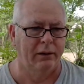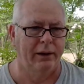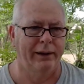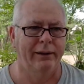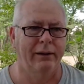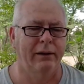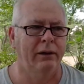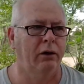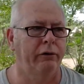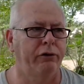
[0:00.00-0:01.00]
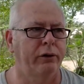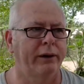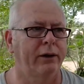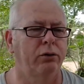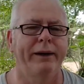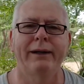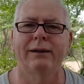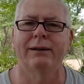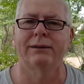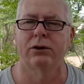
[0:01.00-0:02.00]
And, if you can agree to
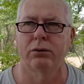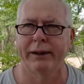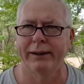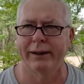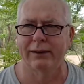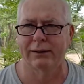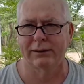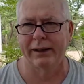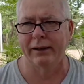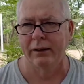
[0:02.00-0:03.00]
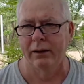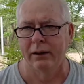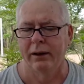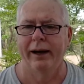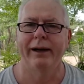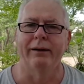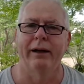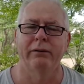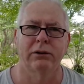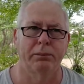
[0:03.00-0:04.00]
disagree, then just say, hey, it
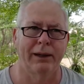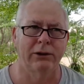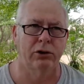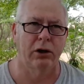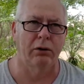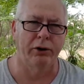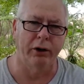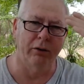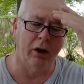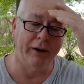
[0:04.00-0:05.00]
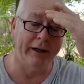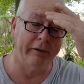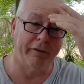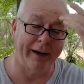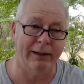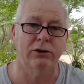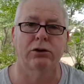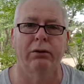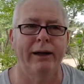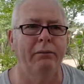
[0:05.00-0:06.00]
was a pleasure knowing you. No need to fight and
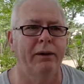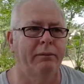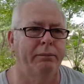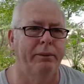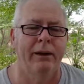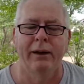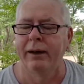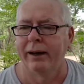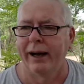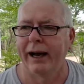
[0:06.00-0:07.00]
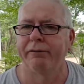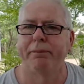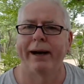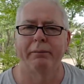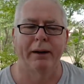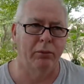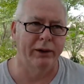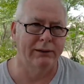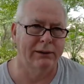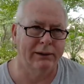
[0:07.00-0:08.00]
scream and have bad
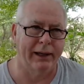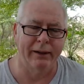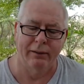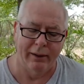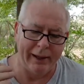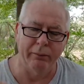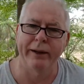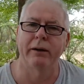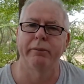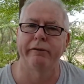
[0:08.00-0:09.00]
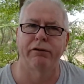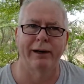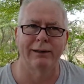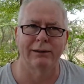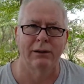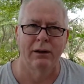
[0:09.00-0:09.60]
memories. Just say, hey, we can be friends.